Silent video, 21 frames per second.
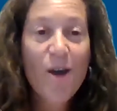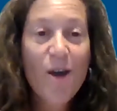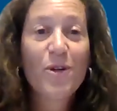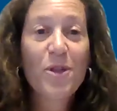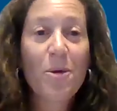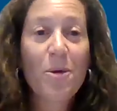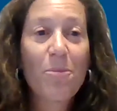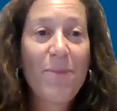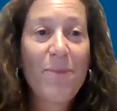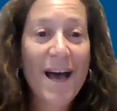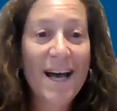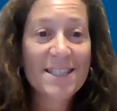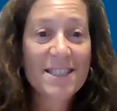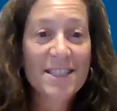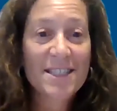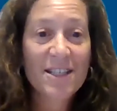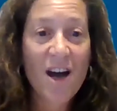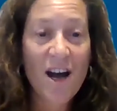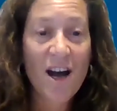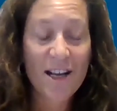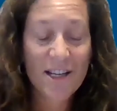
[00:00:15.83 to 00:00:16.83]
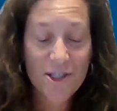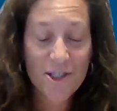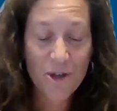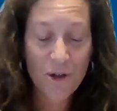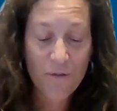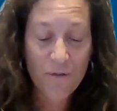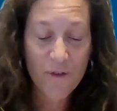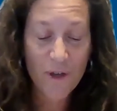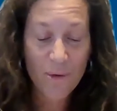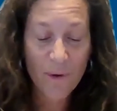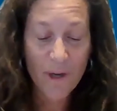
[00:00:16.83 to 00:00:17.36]
For the best concert
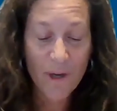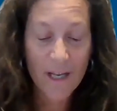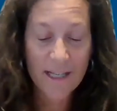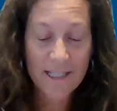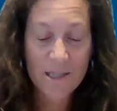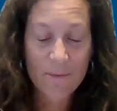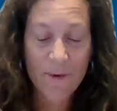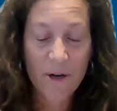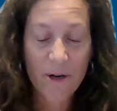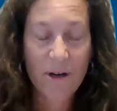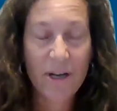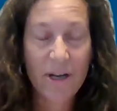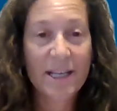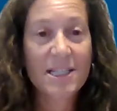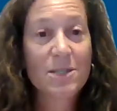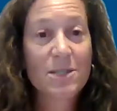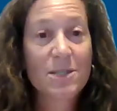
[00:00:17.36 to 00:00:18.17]
viewing experience,